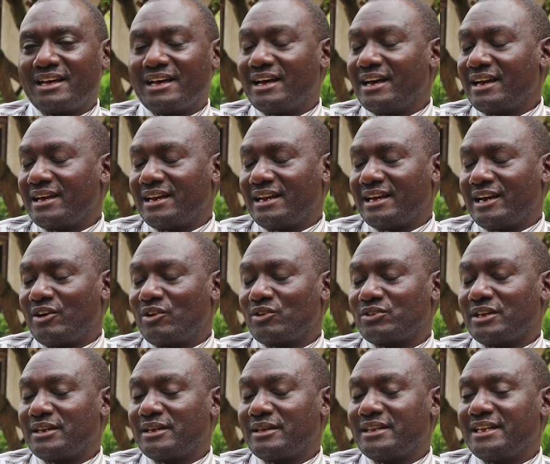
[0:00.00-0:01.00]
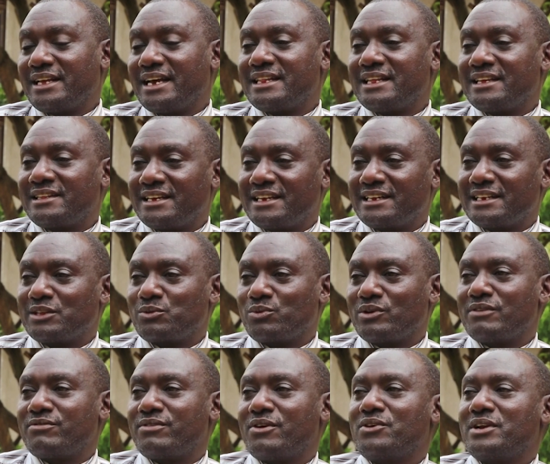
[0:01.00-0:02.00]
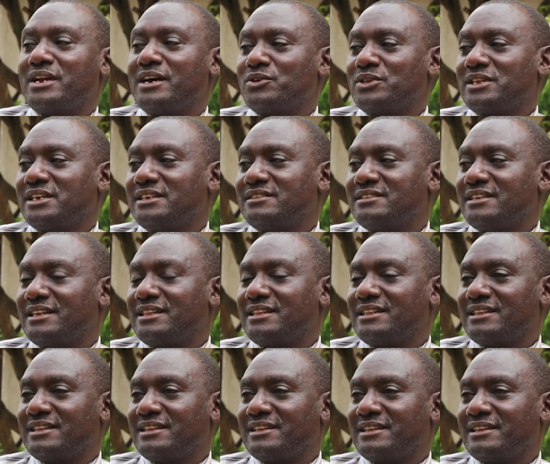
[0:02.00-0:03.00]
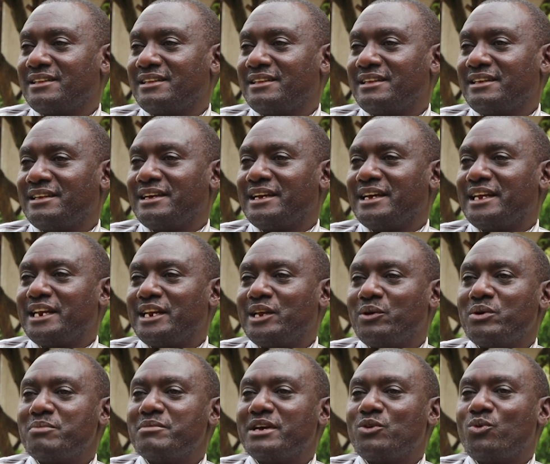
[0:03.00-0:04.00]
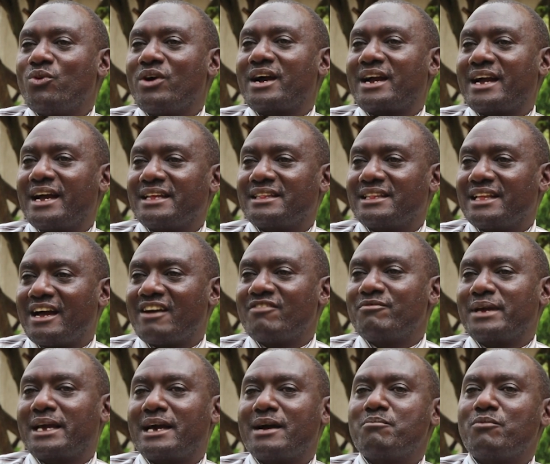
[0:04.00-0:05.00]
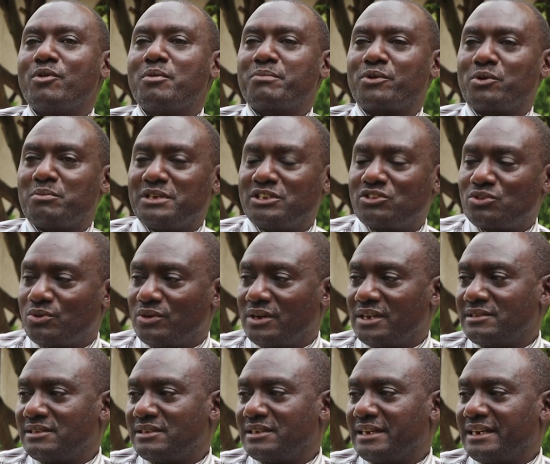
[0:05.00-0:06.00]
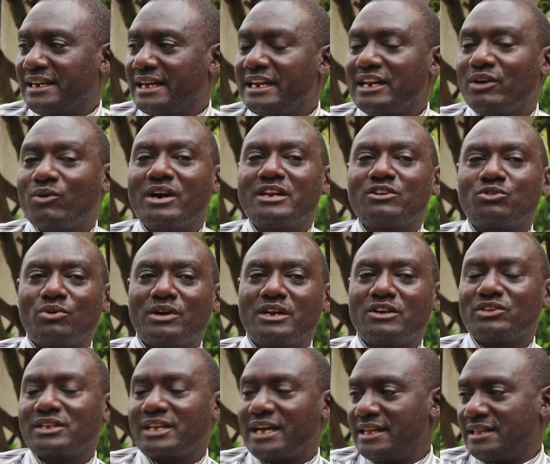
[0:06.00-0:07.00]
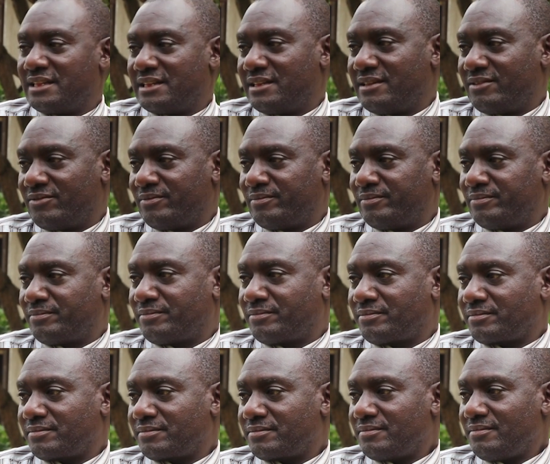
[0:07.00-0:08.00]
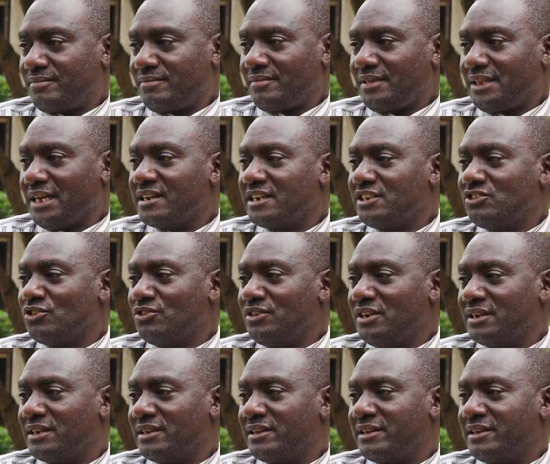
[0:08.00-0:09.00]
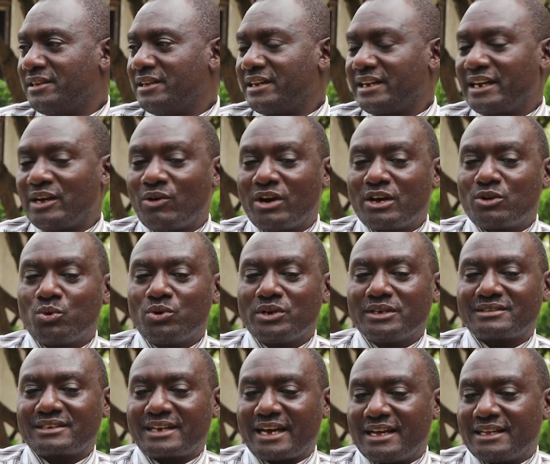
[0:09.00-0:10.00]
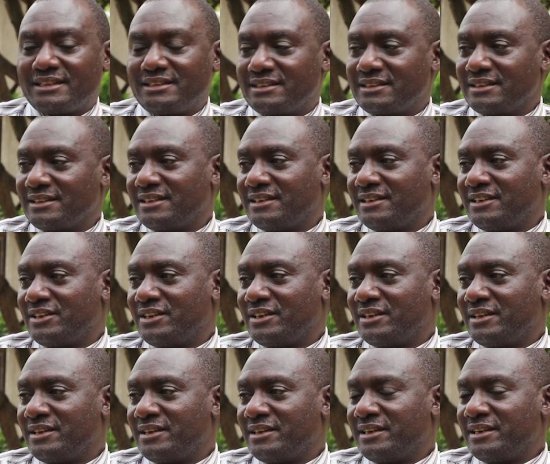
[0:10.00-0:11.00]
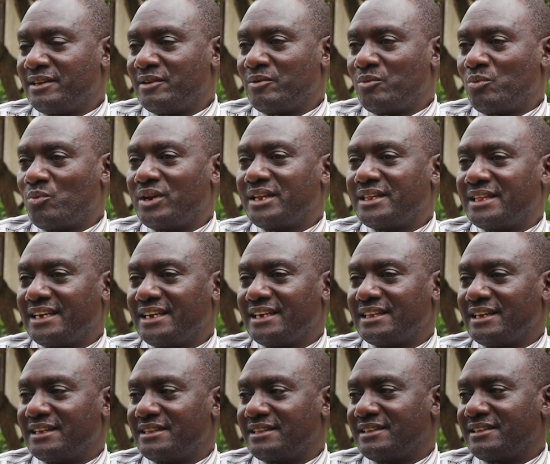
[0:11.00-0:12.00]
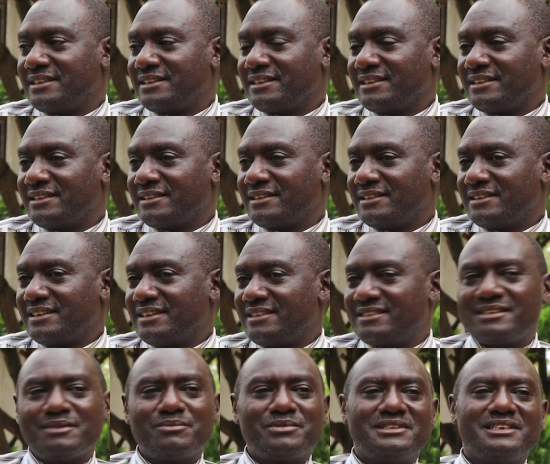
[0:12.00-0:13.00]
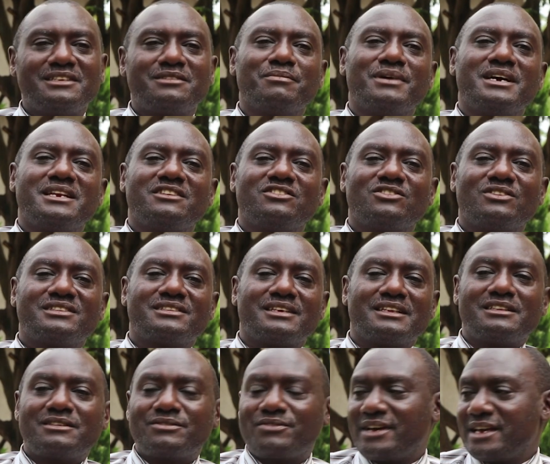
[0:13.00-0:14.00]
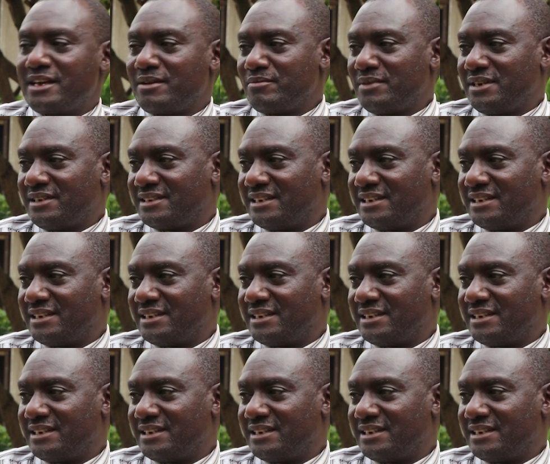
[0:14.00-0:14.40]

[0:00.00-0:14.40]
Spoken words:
Actually, the other thing that we have found out is that the women who are cut have become more promiscuous than the ones who are not cut. Reason? The one who is cut will think that it seems this man is not satisfying me.